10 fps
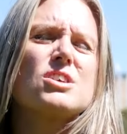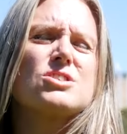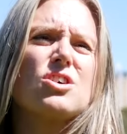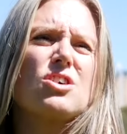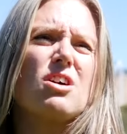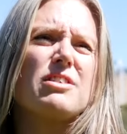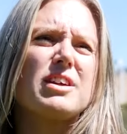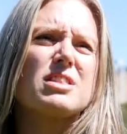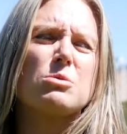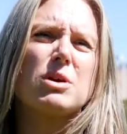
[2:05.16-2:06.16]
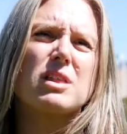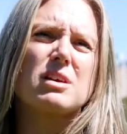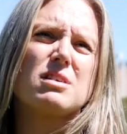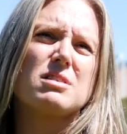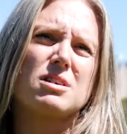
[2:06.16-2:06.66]
So I think one of
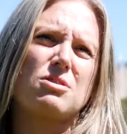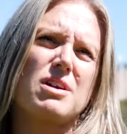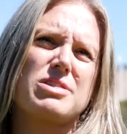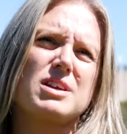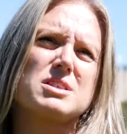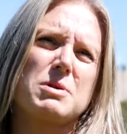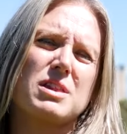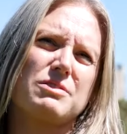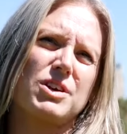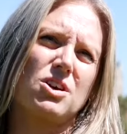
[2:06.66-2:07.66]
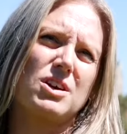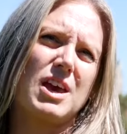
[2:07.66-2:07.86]
the great things about the video